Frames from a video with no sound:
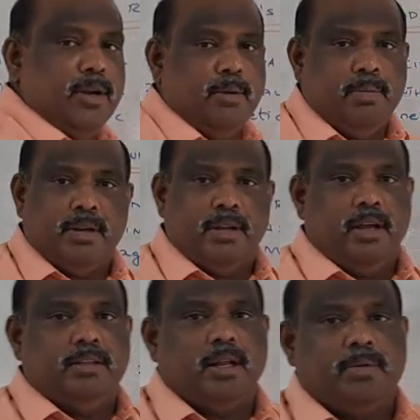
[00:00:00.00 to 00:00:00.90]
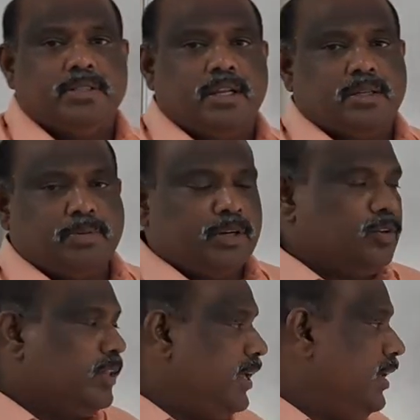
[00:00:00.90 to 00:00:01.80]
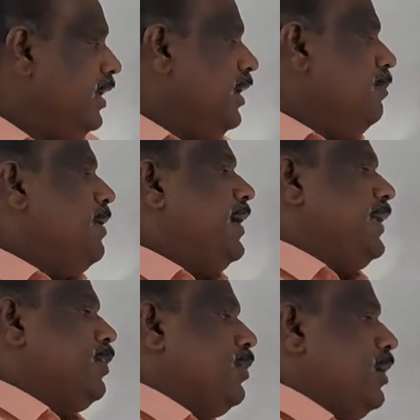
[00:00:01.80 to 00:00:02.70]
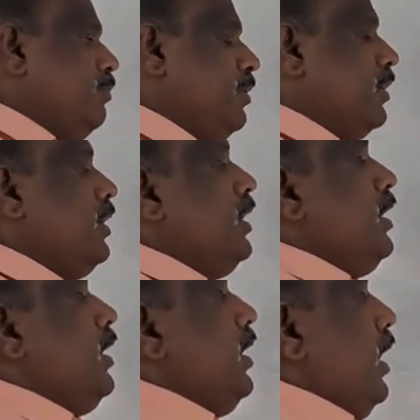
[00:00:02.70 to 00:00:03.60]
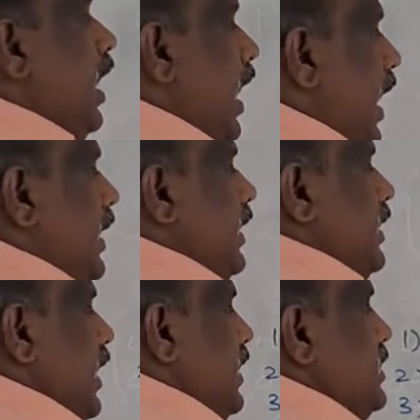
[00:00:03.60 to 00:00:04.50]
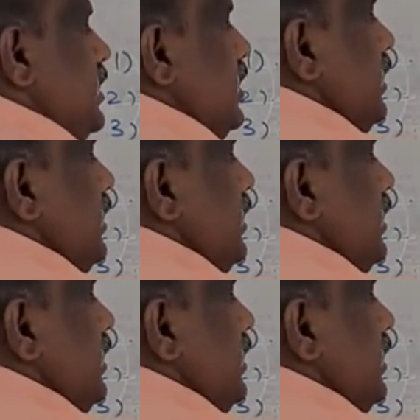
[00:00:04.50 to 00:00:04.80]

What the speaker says: quantum number. And the orbitals are corresponding to the magnetic quantum number. And hence,